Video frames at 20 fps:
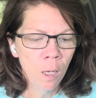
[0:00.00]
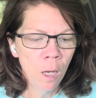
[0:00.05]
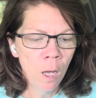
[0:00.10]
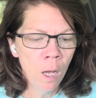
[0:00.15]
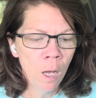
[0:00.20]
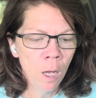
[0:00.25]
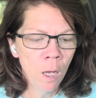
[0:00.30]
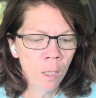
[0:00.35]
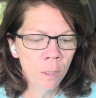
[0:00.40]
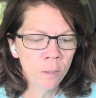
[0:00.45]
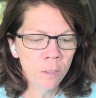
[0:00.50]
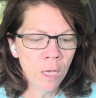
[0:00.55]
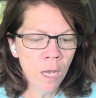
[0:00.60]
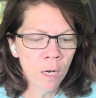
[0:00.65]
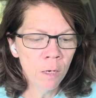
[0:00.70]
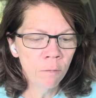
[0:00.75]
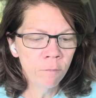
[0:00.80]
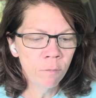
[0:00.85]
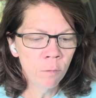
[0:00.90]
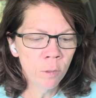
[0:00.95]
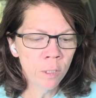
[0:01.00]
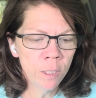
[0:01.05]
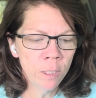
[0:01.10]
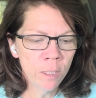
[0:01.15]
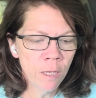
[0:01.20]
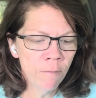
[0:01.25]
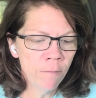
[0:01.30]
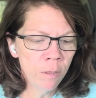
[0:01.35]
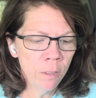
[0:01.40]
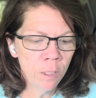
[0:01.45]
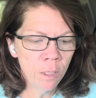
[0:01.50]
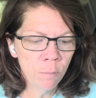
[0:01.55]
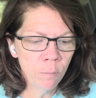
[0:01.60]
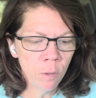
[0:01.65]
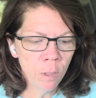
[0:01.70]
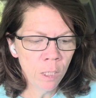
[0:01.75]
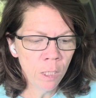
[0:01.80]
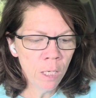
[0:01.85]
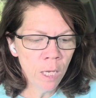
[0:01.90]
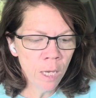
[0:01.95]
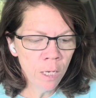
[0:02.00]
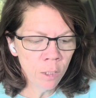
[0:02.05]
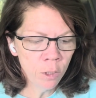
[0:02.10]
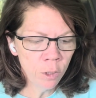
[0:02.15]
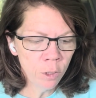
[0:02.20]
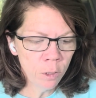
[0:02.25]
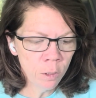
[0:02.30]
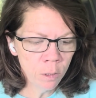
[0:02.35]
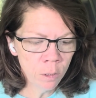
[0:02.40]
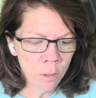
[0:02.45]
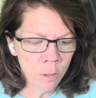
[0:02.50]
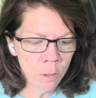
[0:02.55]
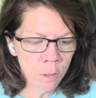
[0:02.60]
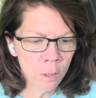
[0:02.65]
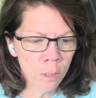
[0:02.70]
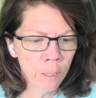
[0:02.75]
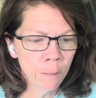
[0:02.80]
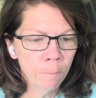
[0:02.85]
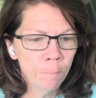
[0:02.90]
Title 47 communications.